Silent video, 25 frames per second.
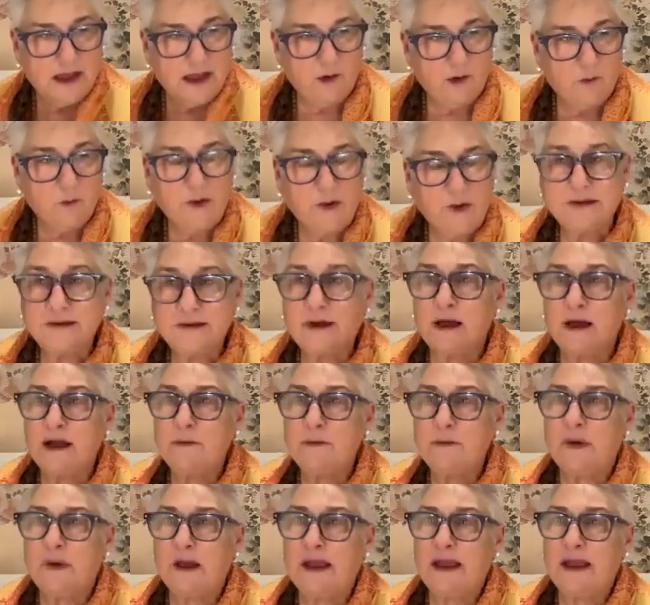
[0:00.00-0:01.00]
At one
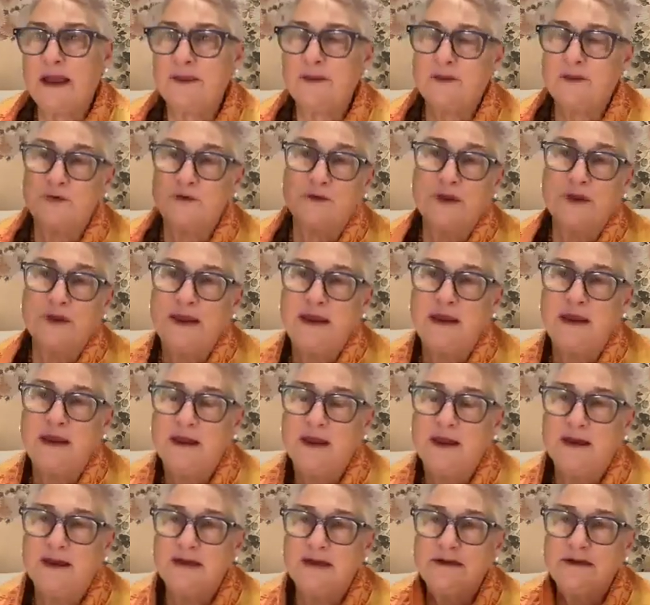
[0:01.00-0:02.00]
time, I had 3
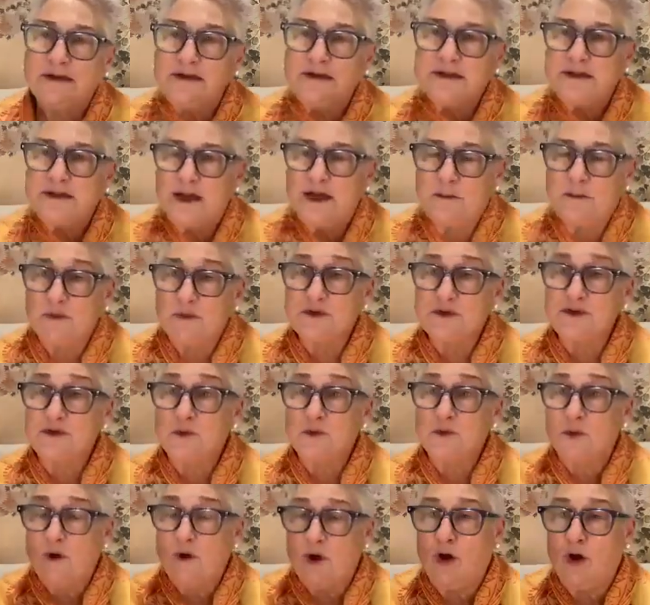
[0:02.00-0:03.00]
disciples
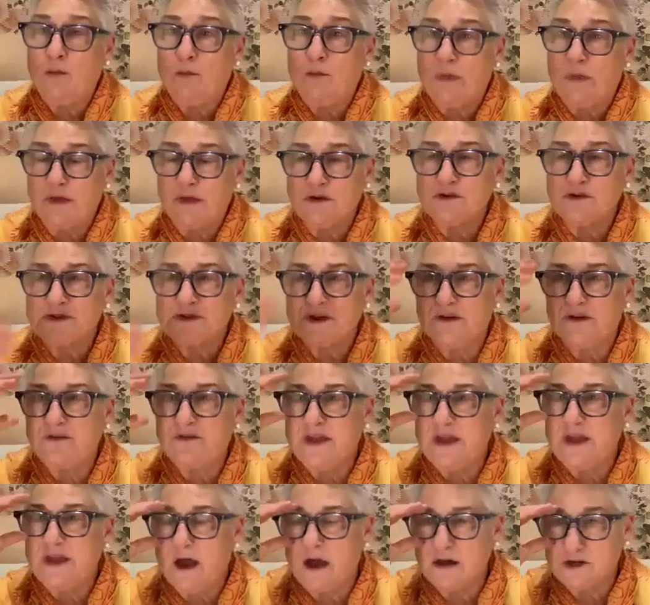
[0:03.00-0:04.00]
who were all mothers of
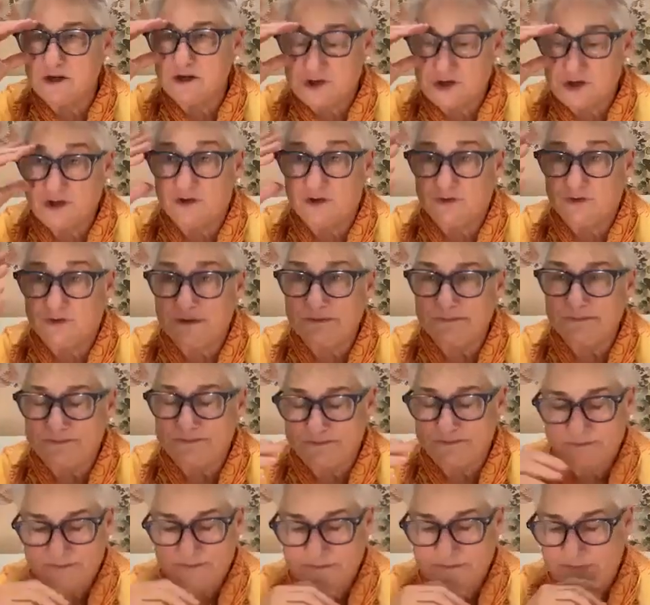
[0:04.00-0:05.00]
young children.
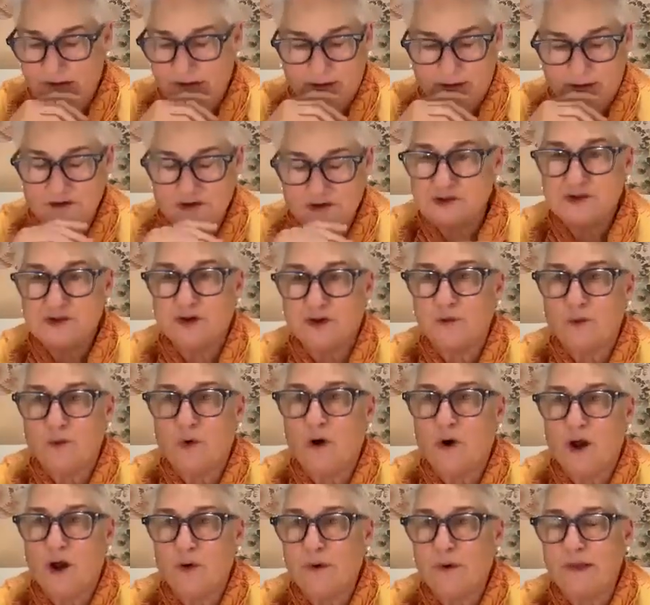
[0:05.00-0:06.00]
Their children
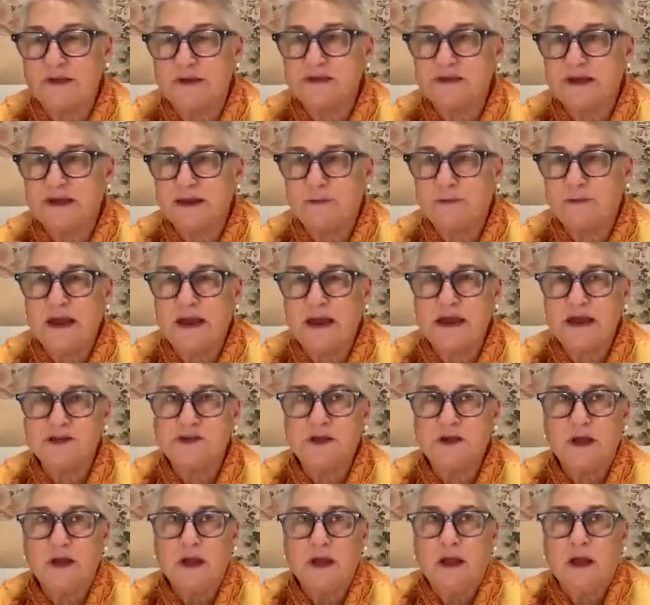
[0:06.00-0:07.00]
were all around the same
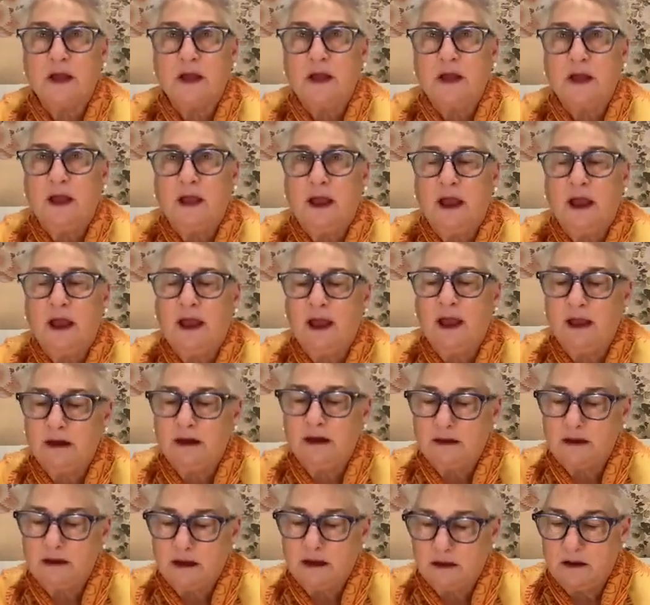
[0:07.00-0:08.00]
age.
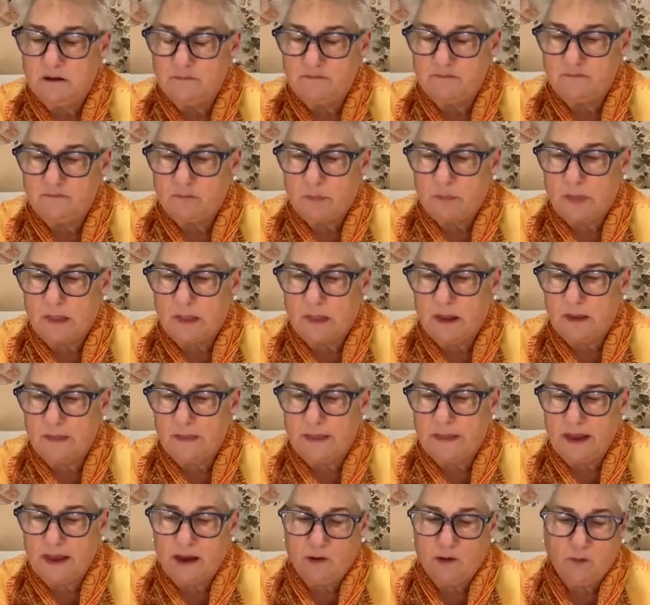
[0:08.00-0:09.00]
And
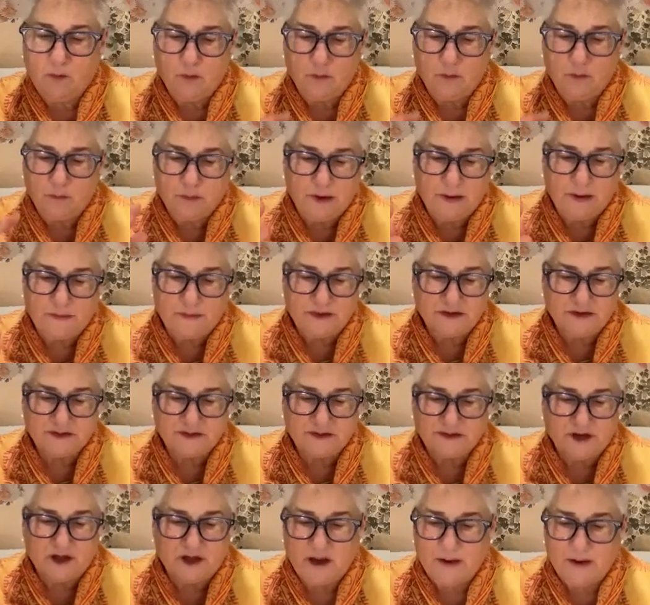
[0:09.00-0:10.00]
at
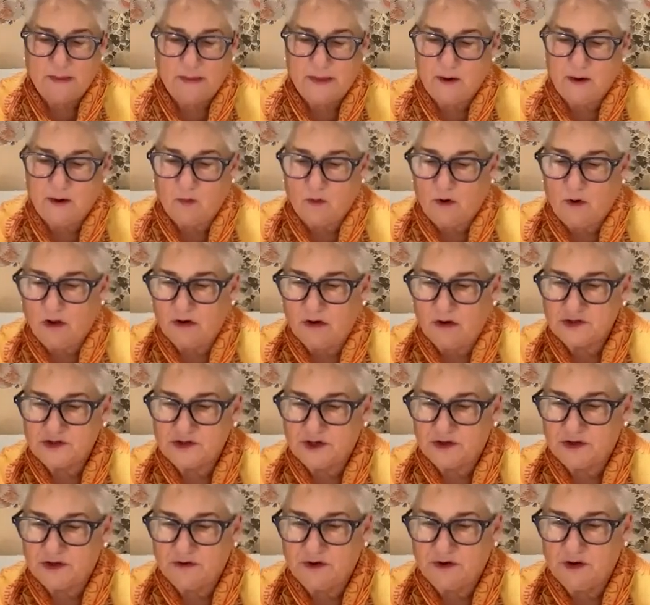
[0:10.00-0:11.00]
this time, they were all
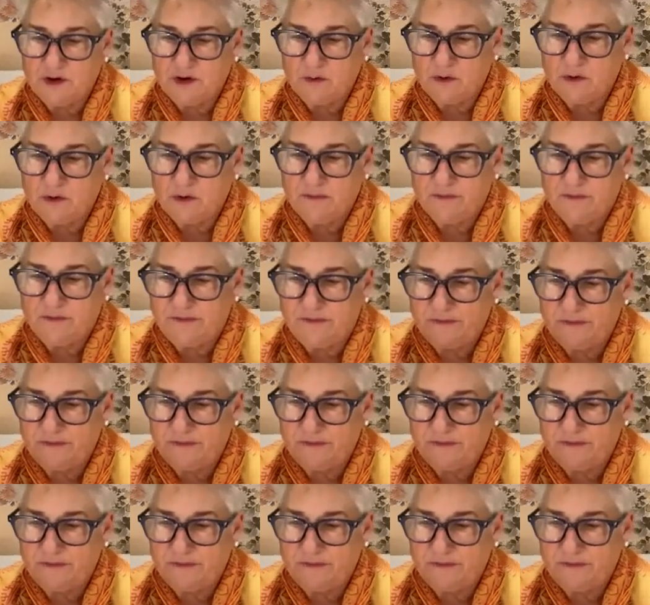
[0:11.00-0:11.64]
children who were,